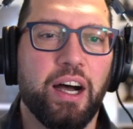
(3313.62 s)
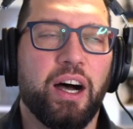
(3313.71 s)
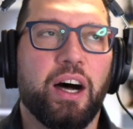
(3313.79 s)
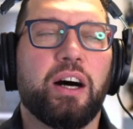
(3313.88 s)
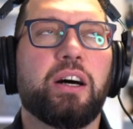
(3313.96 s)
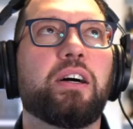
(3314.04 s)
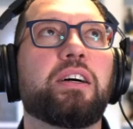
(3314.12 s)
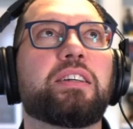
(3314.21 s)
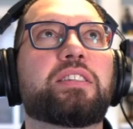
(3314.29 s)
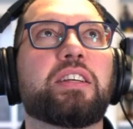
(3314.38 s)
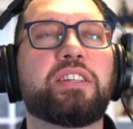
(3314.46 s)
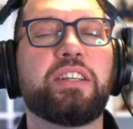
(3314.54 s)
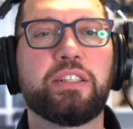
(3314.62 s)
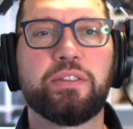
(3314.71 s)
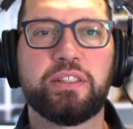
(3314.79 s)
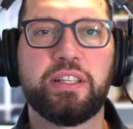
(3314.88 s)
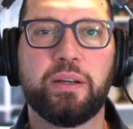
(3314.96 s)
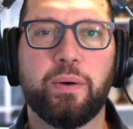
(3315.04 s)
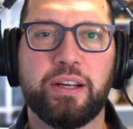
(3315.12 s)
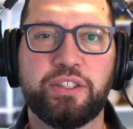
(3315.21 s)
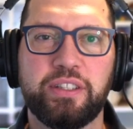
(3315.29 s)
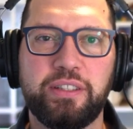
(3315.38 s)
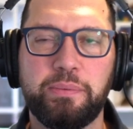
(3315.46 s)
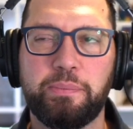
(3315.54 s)
Oh, it's such an interesting
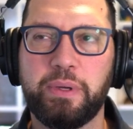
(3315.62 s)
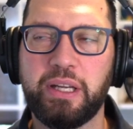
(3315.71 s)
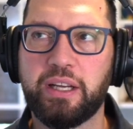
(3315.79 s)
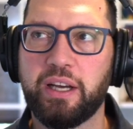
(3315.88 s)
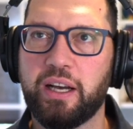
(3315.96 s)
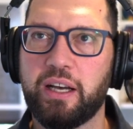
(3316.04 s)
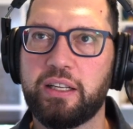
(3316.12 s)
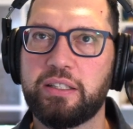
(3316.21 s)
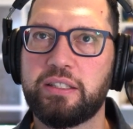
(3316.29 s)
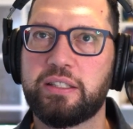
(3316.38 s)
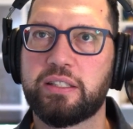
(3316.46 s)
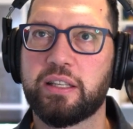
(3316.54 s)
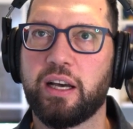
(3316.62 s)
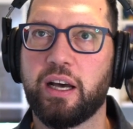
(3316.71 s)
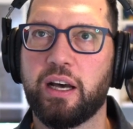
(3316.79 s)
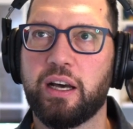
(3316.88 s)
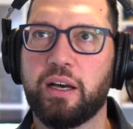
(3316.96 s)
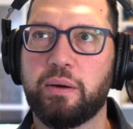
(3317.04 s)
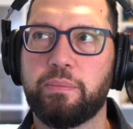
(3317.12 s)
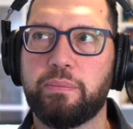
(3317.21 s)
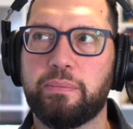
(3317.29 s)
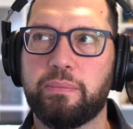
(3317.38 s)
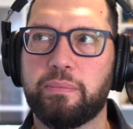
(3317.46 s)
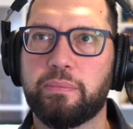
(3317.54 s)
question, because
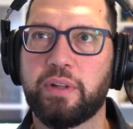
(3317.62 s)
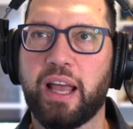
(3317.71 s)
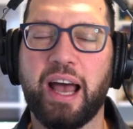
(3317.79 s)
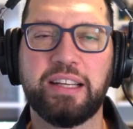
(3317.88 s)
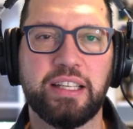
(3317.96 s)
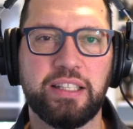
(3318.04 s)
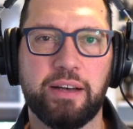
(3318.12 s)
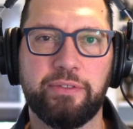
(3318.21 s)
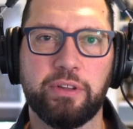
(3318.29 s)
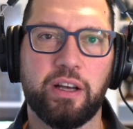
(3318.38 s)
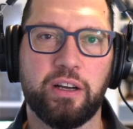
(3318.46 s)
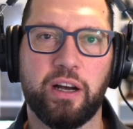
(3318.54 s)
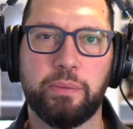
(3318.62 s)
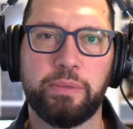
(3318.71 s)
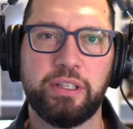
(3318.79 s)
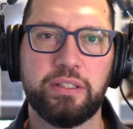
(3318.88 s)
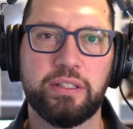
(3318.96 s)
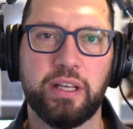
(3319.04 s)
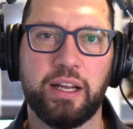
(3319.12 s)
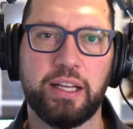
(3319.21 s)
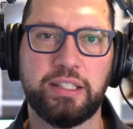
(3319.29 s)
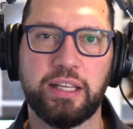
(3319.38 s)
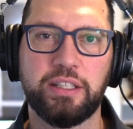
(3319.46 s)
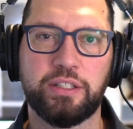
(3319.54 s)
I tend to have a lot of hobbies, and I
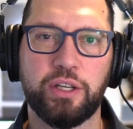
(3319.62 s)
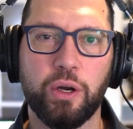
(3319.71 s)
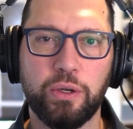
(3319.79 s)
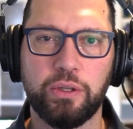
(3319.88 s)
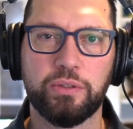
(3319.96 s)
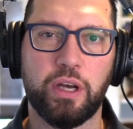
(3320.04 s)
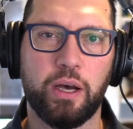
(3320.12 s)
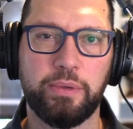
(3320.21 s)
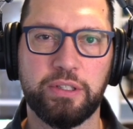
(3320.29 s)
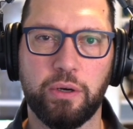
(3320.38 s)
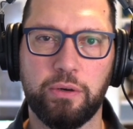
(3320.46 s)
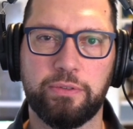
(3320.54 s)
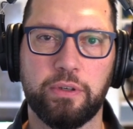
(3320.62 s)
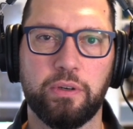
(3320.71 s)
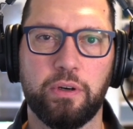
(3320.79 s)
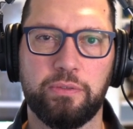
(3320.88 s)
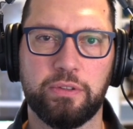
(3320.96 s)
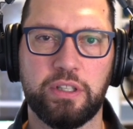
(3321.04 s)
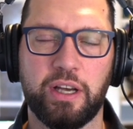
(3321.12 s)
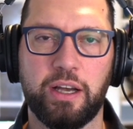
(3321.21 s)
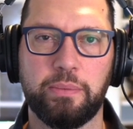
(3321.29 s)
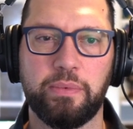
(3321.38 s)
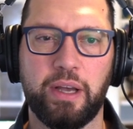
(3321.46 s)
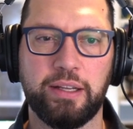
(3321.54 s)
tend to turn those hobbies over time.
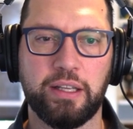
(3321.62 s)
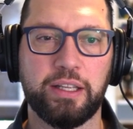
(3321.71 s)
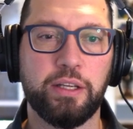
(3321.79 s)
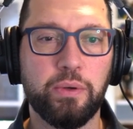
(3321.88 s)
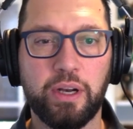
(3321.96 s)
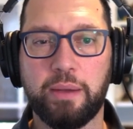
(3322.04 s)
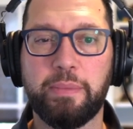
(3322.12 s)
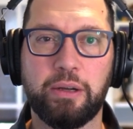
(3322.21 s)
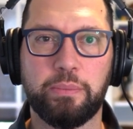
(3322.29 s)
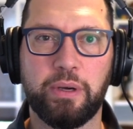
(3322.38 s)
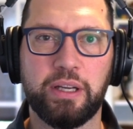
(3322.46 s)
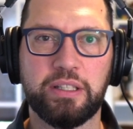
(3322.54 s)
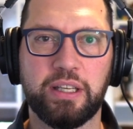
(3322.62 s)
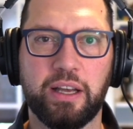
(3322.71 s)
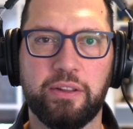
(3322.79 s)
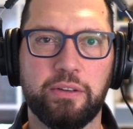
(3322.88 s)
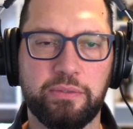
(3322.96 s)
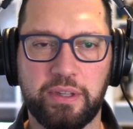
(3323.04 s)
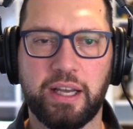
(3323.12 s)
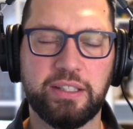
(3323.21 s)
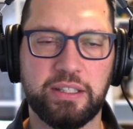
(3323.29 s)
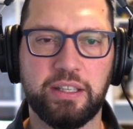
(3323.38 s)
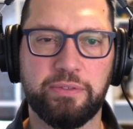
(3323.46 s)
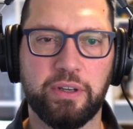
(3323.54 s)
And like you and I mountain bike together, that's a
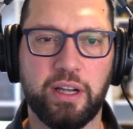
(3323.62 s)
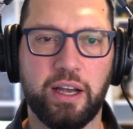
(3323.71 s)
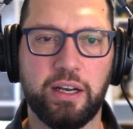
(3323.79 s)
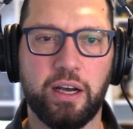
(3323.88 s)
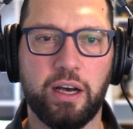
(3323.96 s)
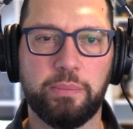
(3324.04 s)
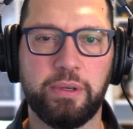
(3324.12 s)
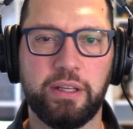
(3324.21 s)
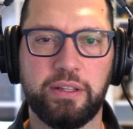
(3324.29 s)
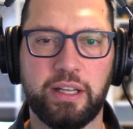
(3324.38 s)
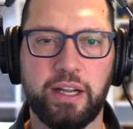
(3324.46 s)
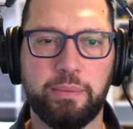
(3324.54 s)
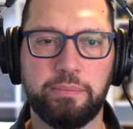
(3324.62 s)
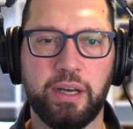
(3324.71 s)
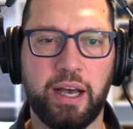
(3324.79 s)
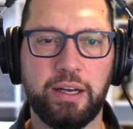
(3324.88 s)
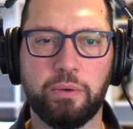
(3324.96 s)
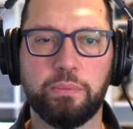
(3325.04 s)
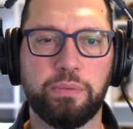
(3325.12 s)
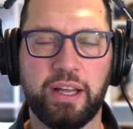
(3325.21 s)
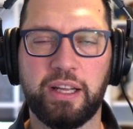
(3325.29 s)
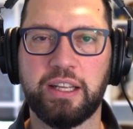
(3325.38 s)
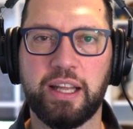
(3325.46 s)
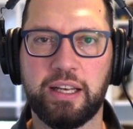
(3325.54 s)
different kind of hobby that I don't
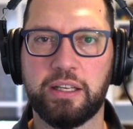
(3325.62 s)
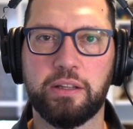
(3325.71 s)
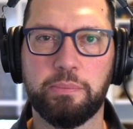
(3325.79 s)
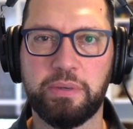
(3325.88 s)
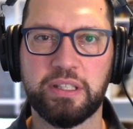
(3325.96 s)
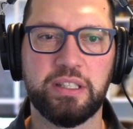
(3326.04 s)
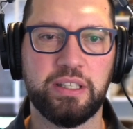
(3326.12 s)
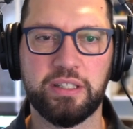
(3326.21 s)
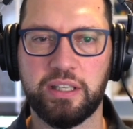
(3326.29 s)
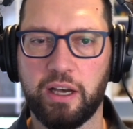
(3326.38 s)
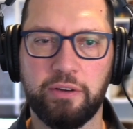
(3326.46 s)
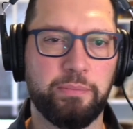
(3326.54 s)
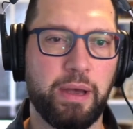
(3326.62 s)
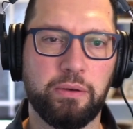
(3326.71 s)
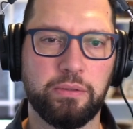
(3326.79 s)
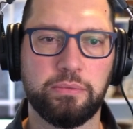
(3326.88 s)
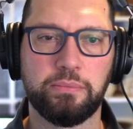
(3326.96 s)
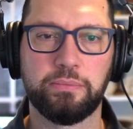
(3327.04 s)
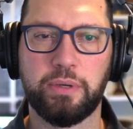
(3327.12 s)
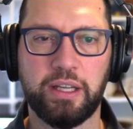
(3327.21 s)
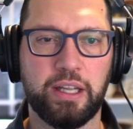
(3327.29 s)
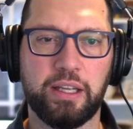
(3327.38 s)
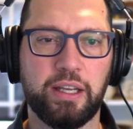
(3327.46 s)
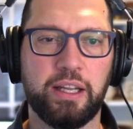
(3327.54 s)
plan to get into the business of mountain
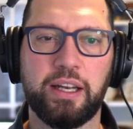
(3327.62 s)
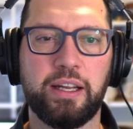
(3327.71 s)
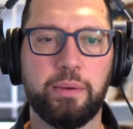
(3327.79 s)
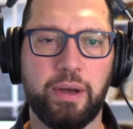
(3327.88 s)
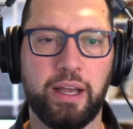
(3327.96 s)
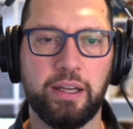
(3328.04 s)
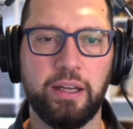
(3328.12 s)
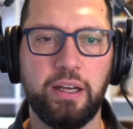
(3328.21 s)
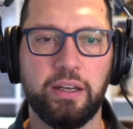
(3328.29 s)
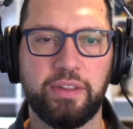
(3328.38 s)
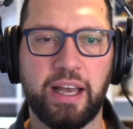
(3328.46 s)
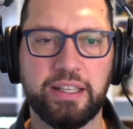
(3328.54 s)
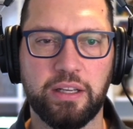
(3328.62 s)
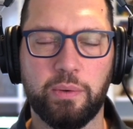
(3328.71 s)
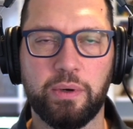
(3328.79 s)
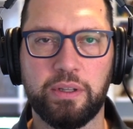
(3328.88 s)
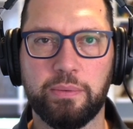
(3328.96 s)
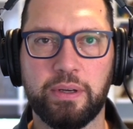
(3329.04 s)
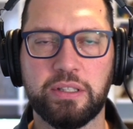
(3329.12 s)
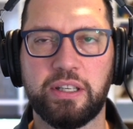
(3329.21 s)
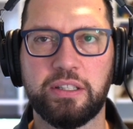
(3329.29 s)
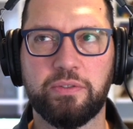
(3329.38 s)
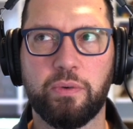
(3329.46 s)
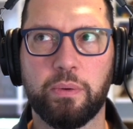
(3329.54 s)
biking in any way. That's not one that
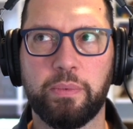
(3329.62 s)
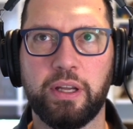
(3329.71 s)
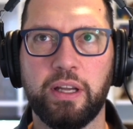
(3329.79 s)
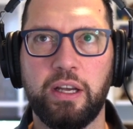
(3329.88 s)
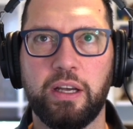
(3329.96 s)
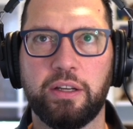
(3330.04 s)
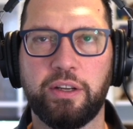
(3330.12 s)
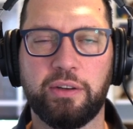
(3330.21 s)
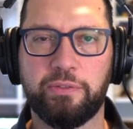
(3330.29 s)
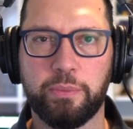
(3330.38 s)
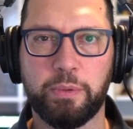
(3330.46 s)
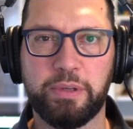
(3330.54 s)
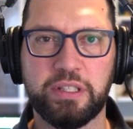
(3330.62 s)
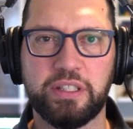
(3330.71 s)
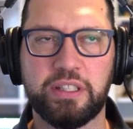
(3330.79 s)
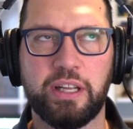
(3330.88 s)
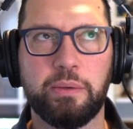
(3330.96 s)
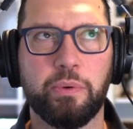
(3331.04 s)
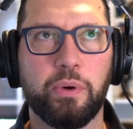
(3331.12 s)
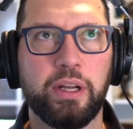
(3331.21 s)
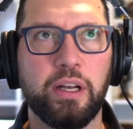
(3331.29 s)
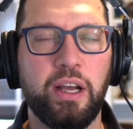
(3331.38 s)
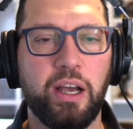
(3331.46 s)
resonates for me, not from a business standpoint.